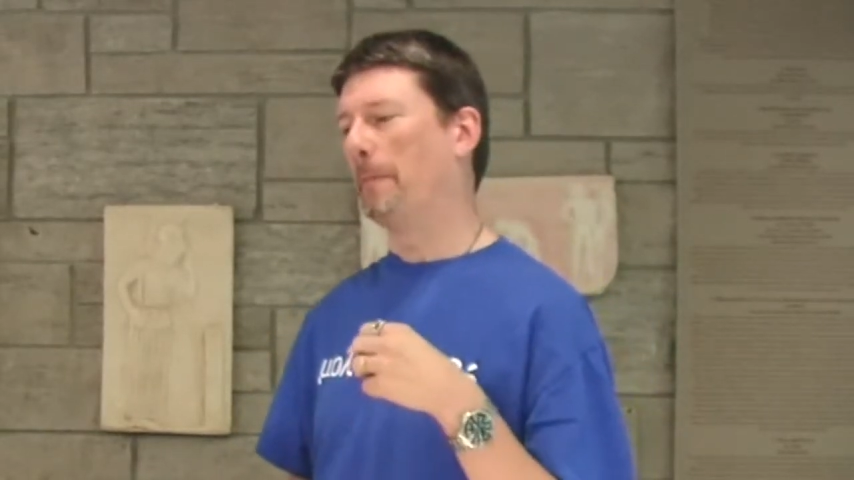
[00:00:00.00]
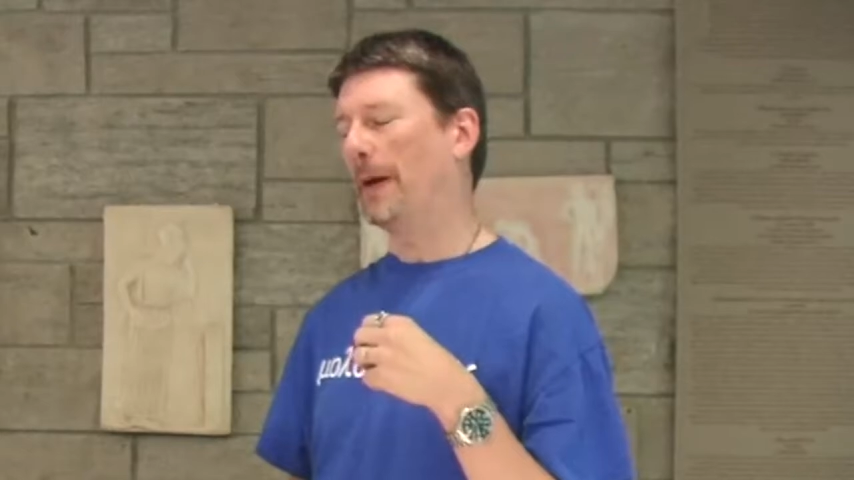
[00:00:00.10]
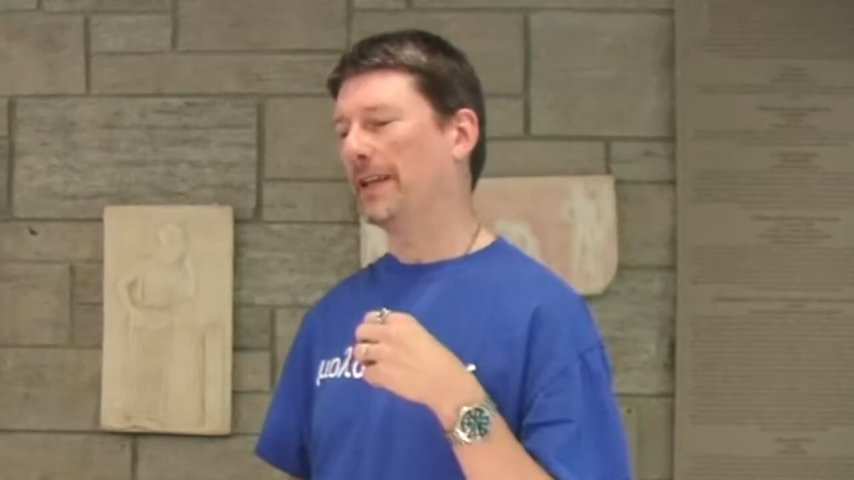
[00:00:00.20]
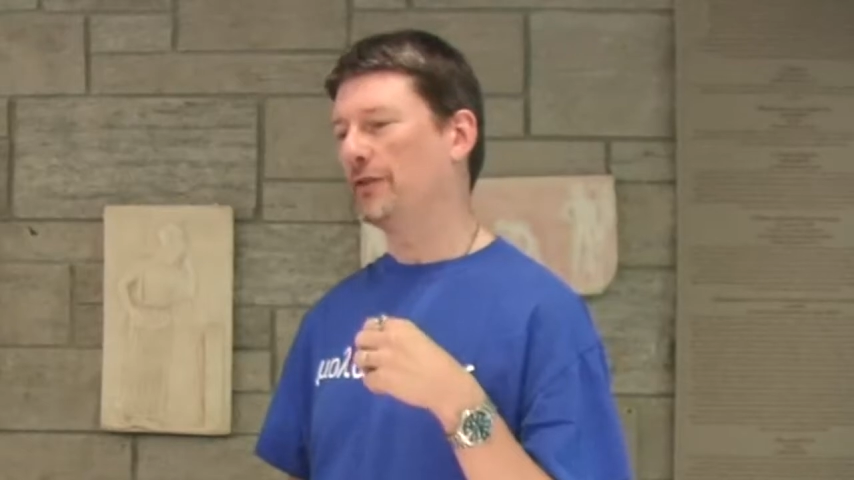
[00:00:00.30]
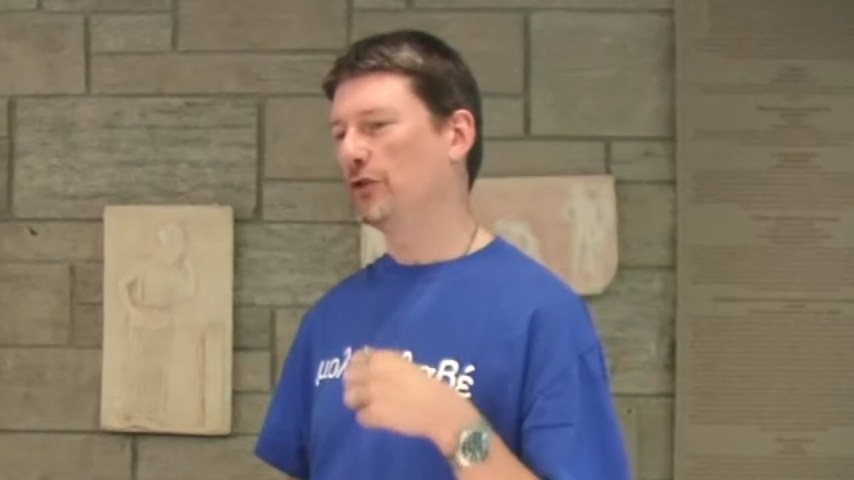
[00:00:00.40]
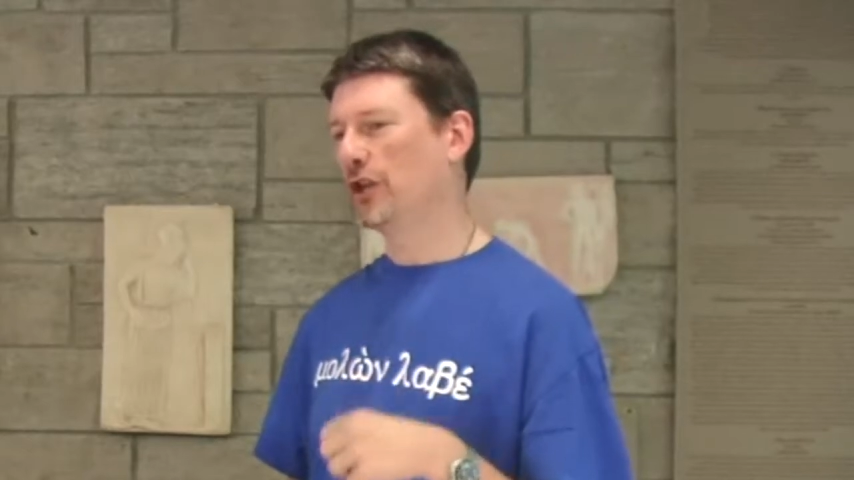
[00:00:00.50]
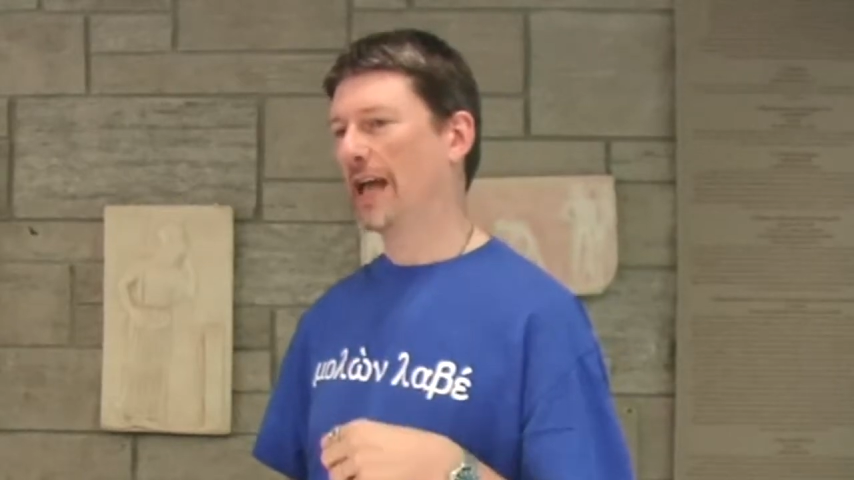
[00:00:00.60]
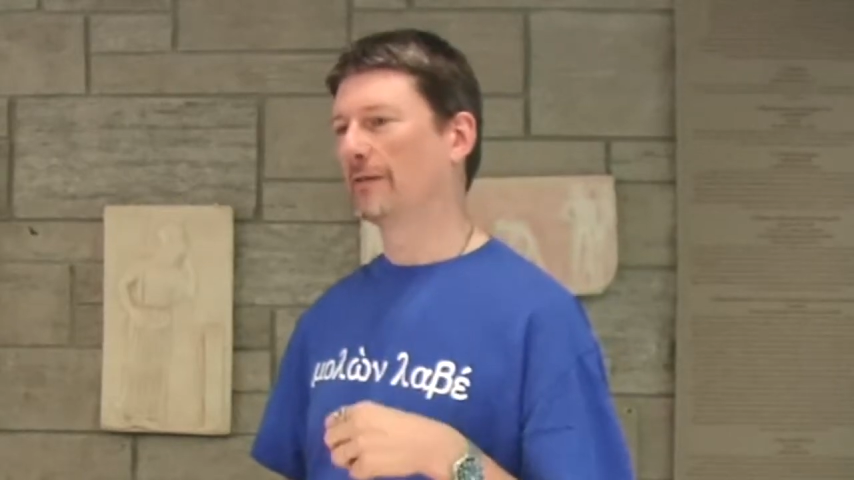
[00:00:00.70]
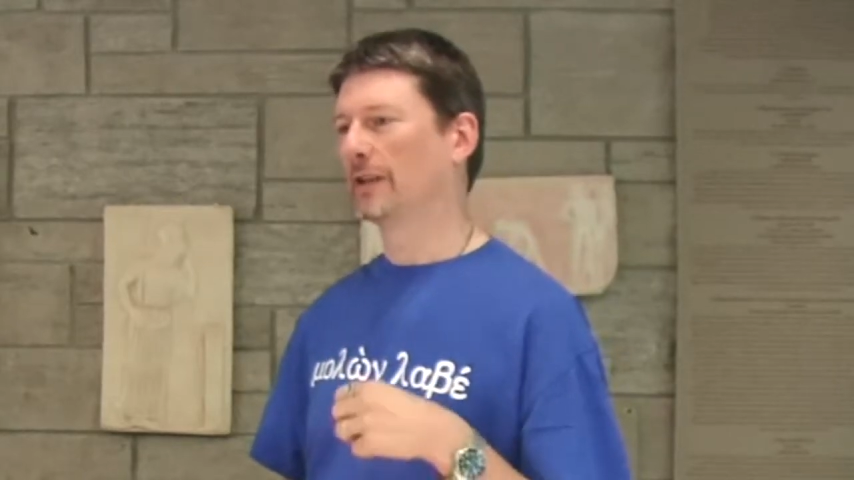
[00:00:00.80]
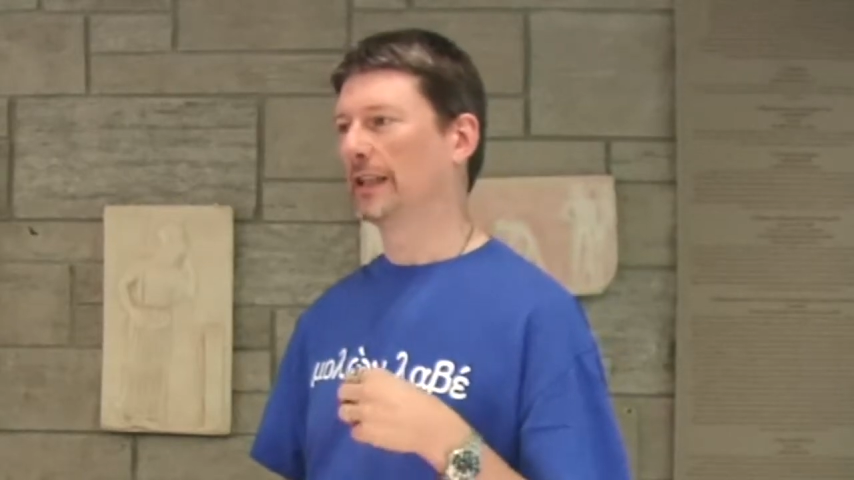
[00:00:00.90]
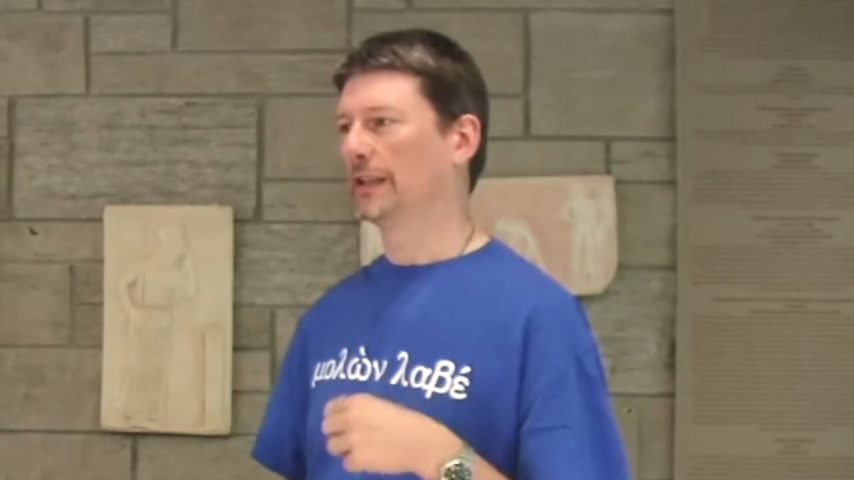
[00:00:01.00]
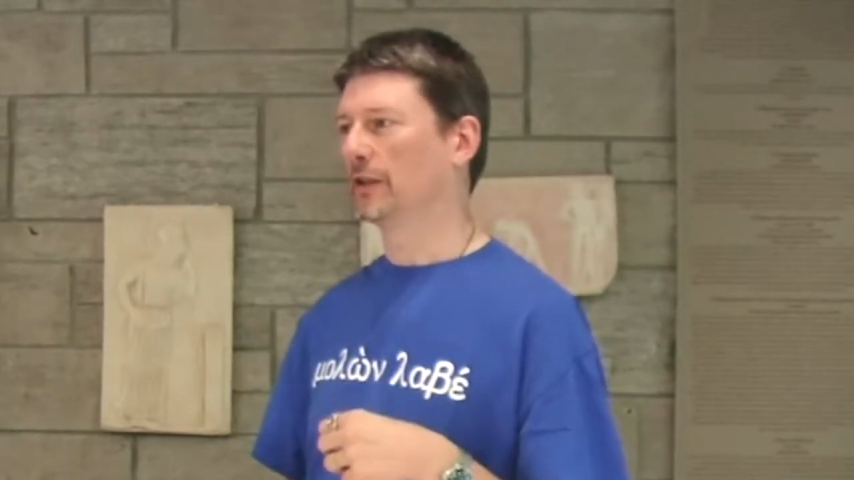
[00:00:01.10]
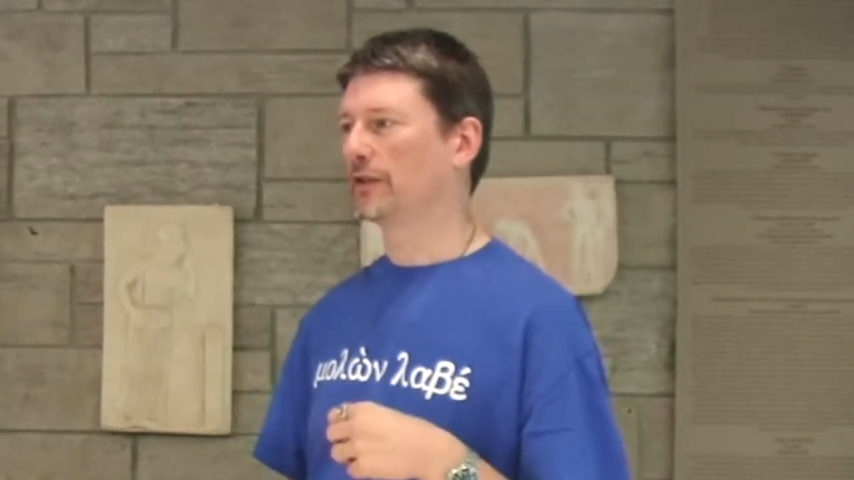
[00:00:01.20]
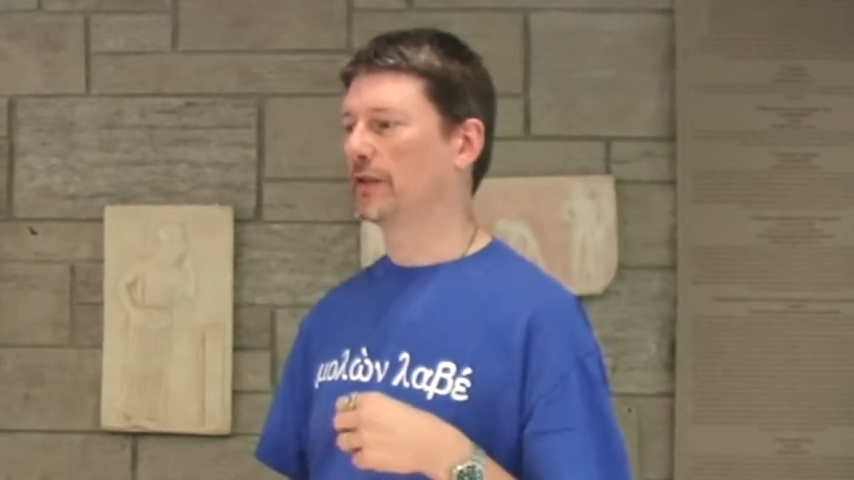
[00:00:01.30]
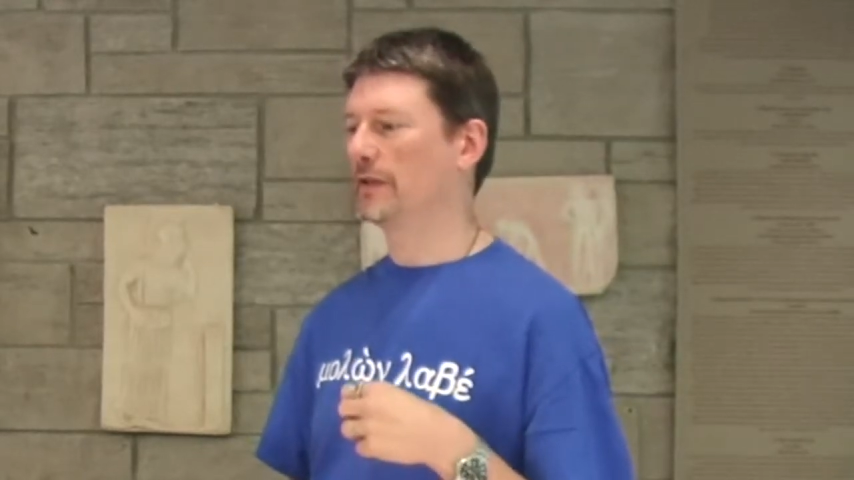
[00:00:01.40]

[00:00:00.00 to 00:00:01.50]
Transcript: But in general, it looks